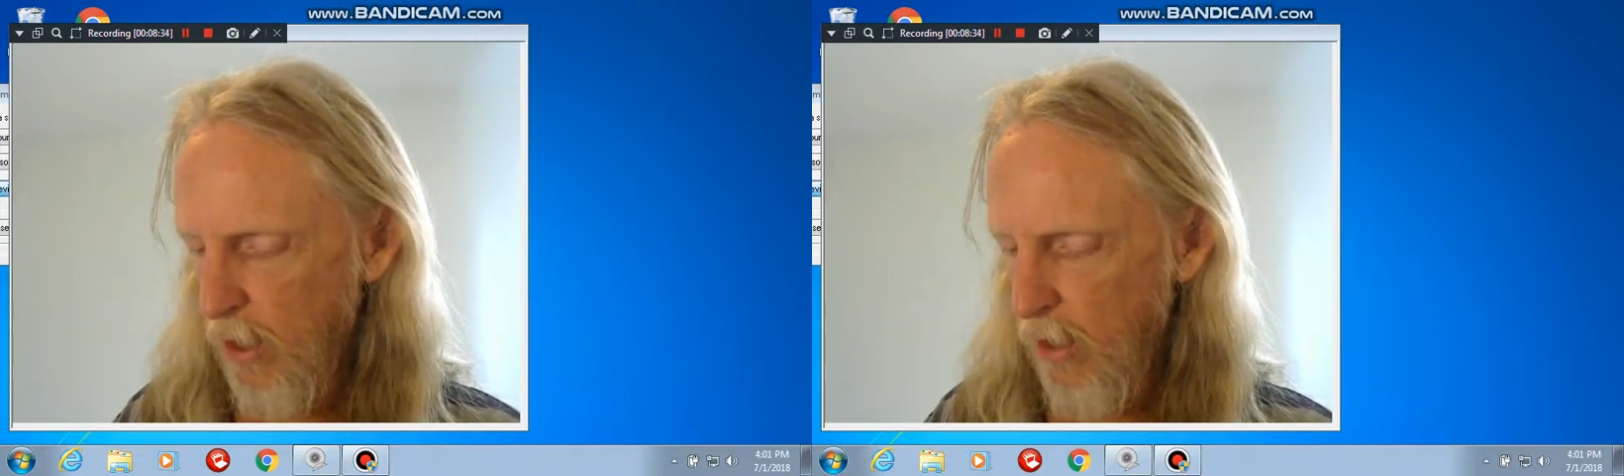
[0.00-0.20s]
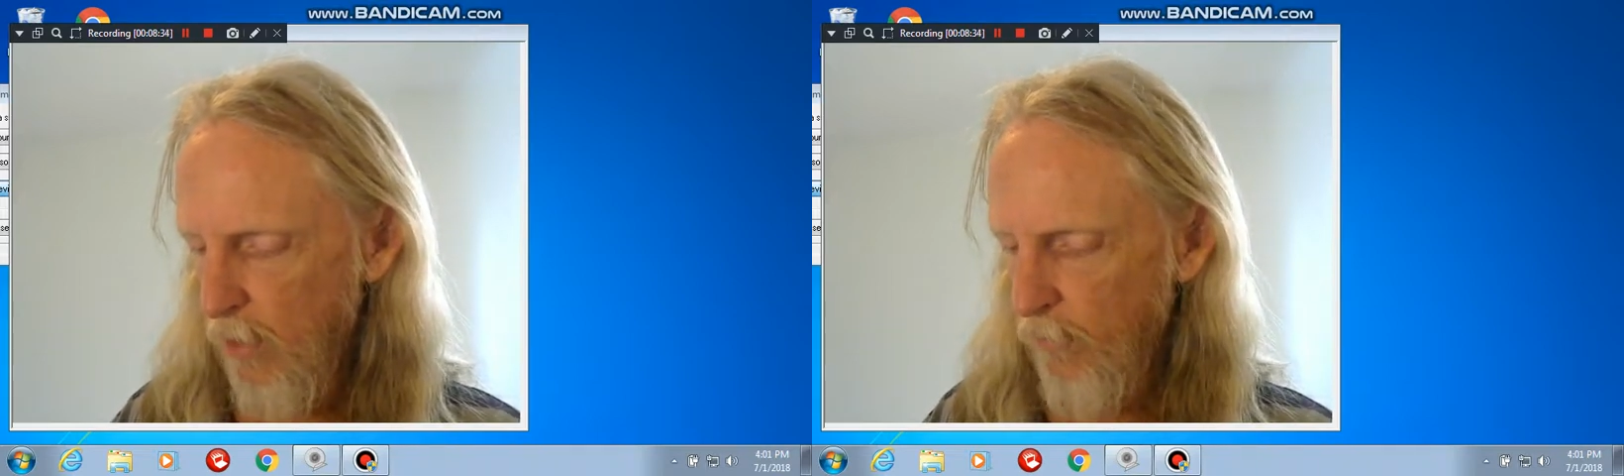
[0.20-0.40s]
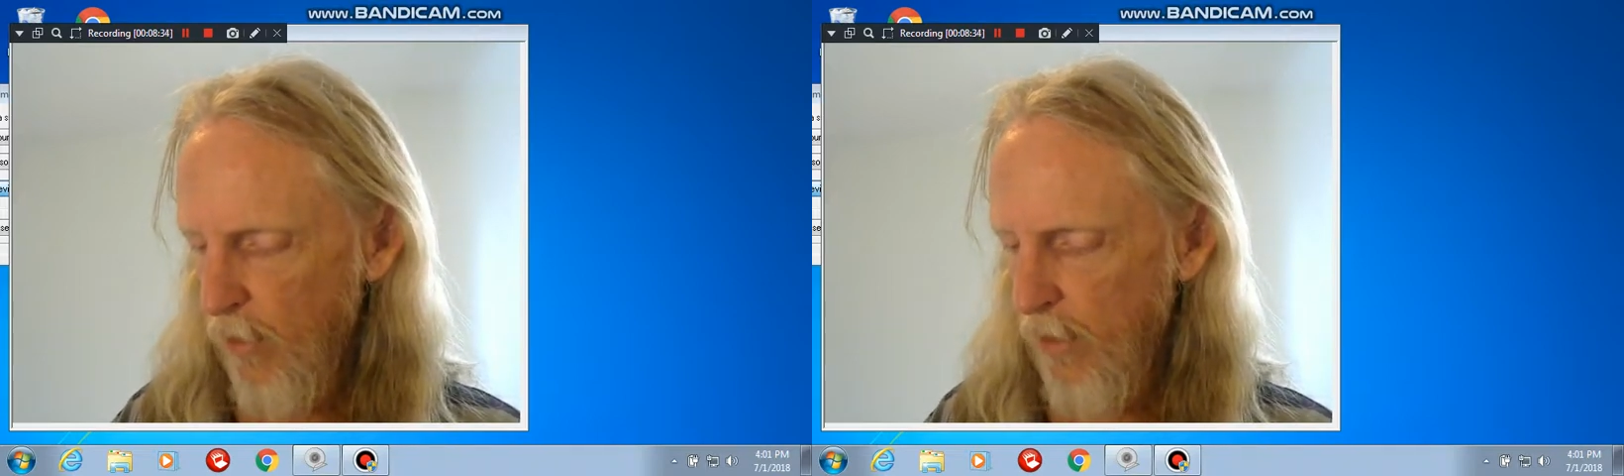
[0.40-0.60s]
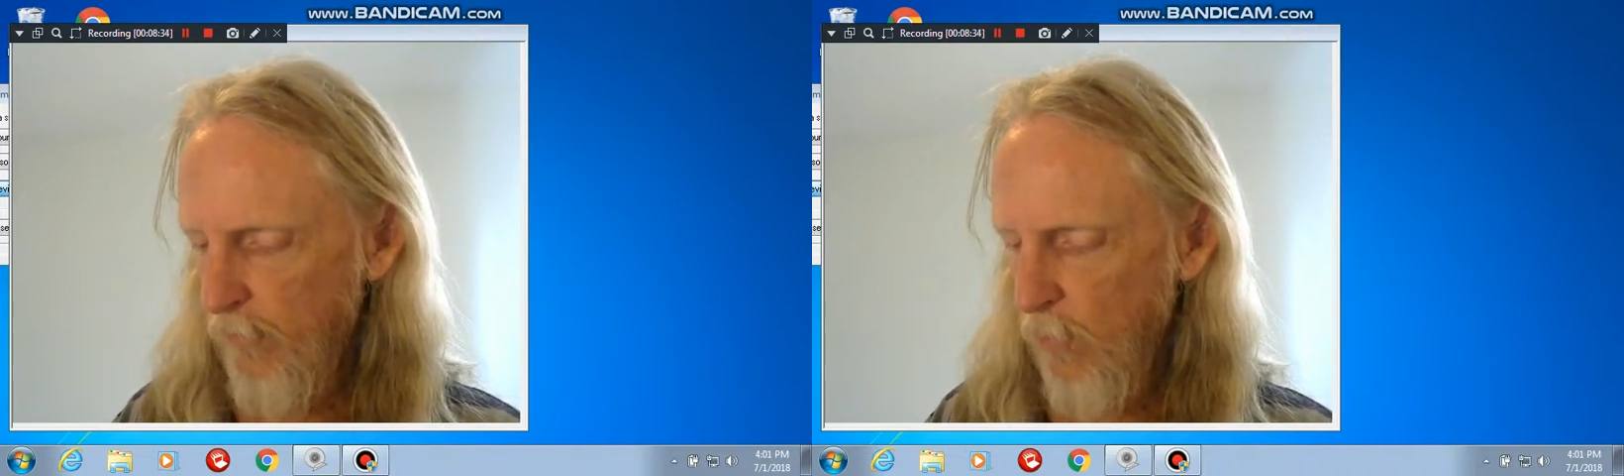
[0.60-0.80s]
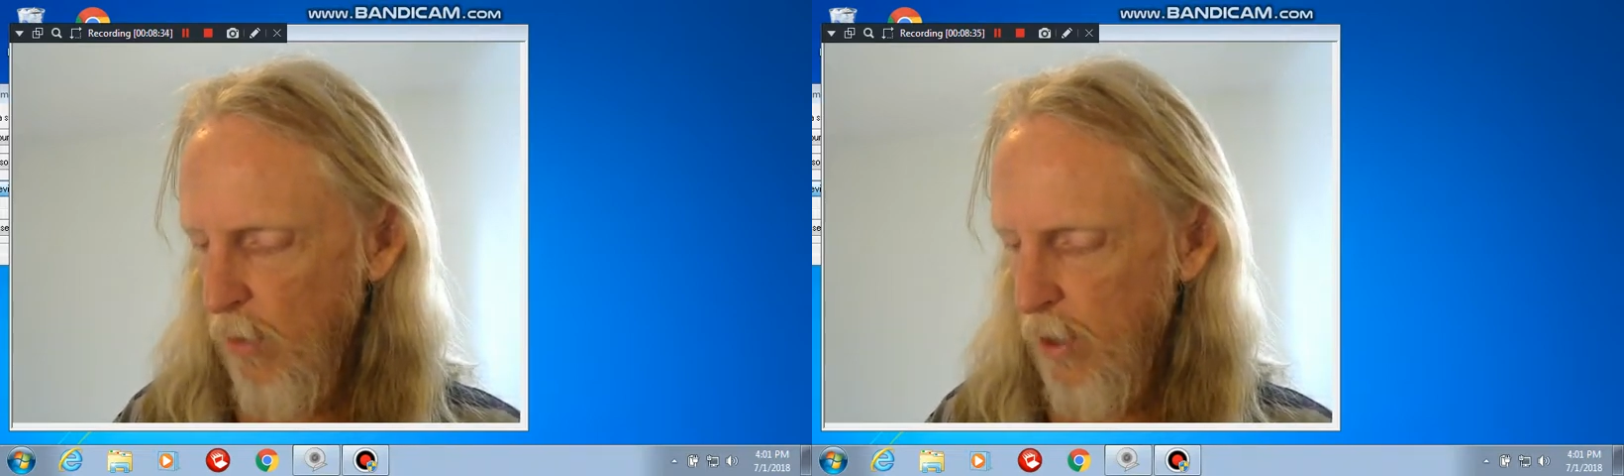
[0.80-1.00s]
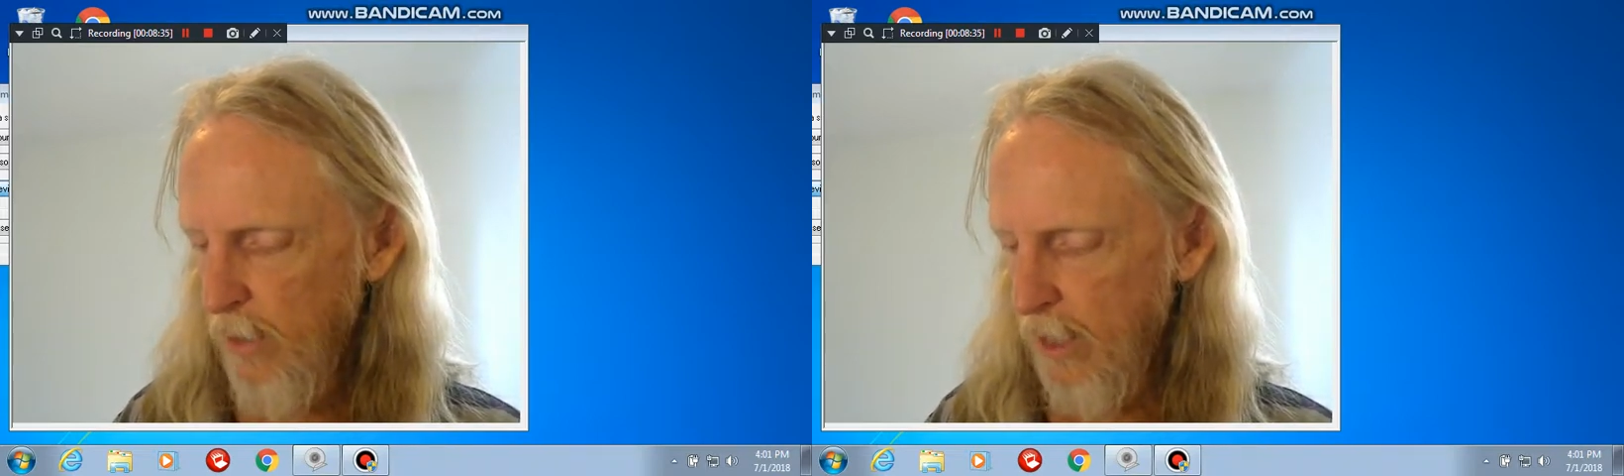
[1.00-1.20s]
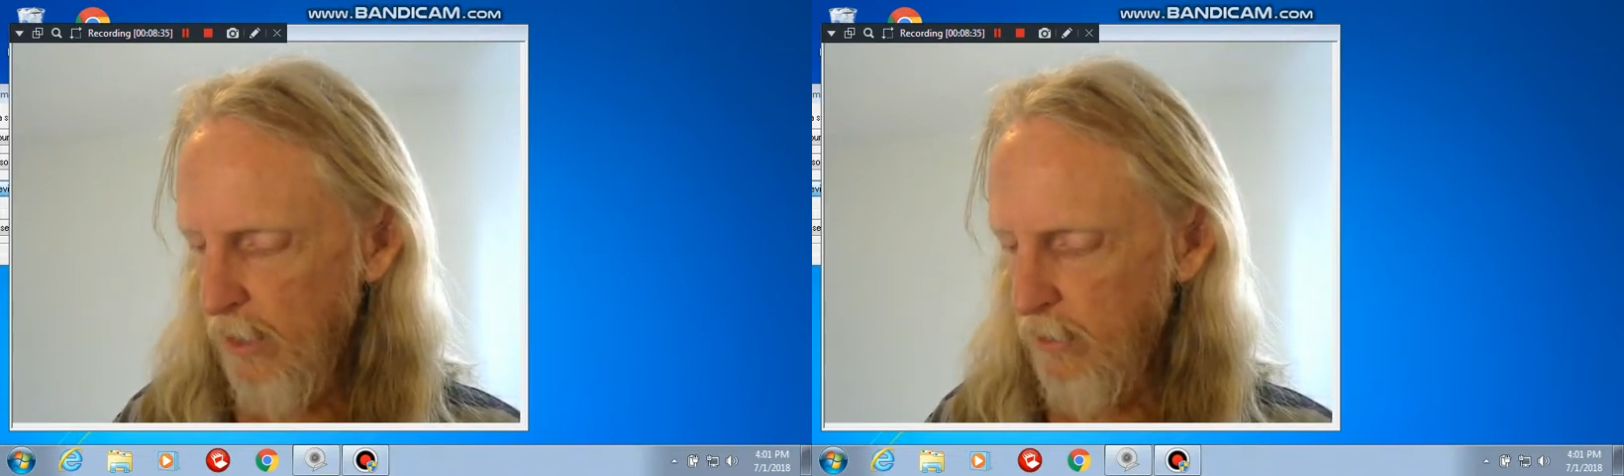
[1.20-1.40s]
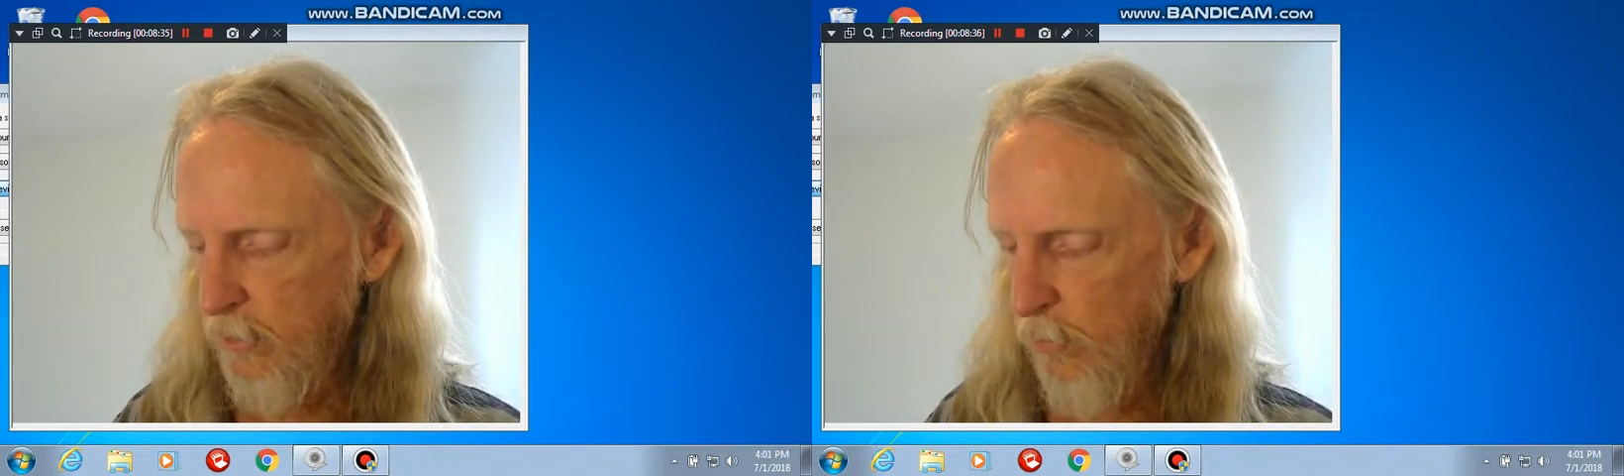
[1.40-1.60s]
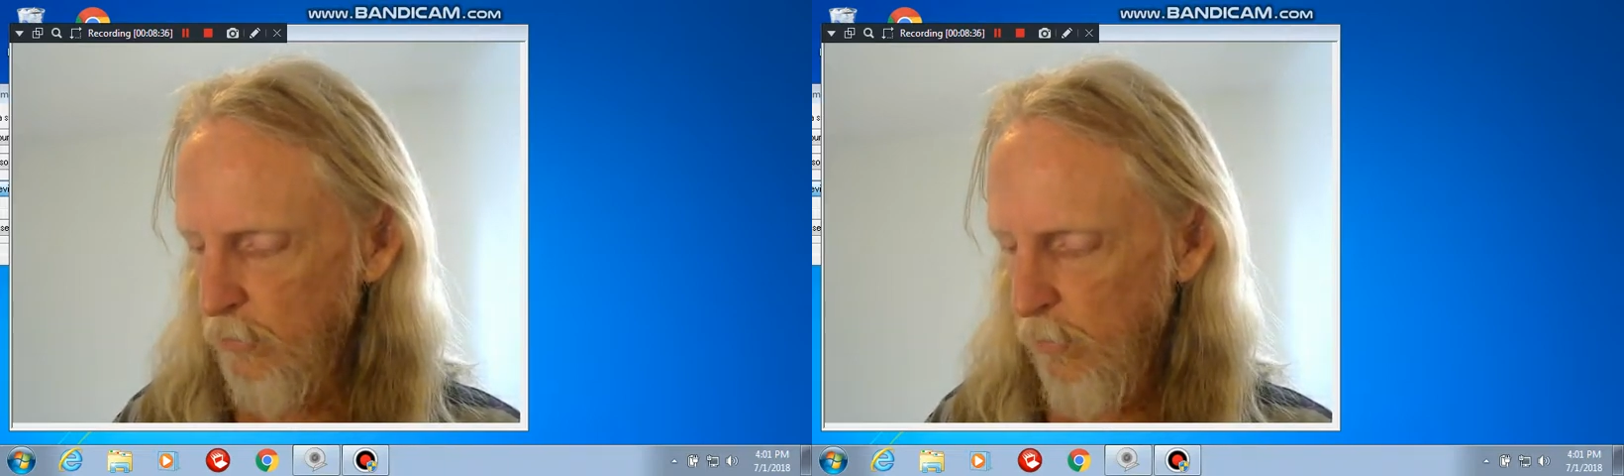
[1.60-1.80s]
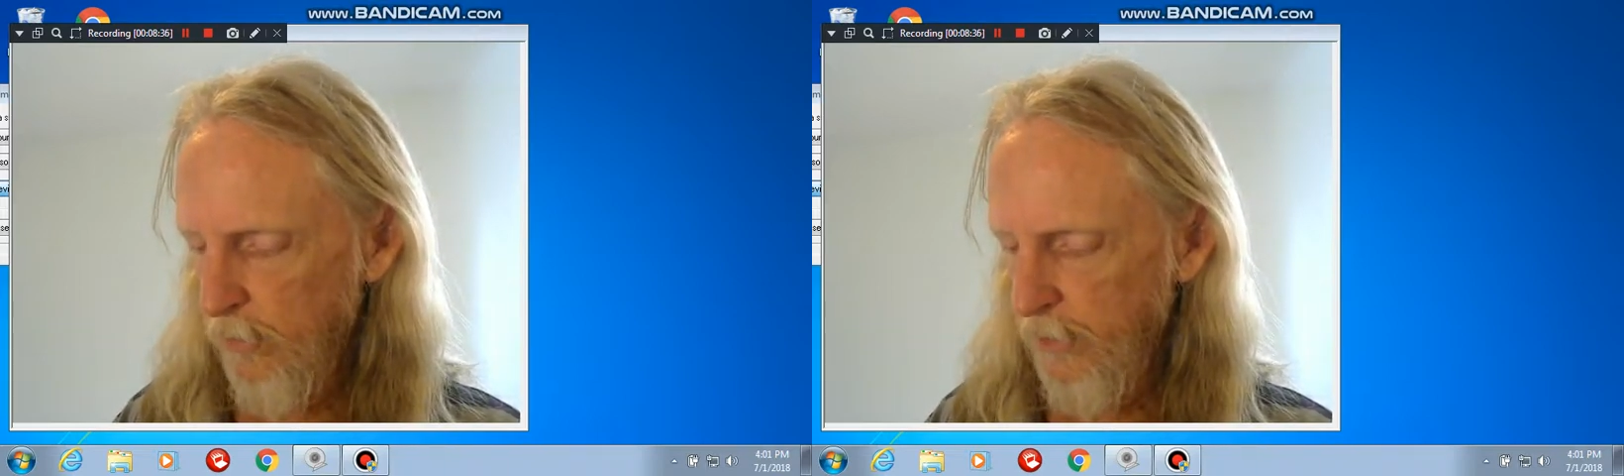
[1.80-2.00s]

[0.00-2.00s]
For everyone that doeth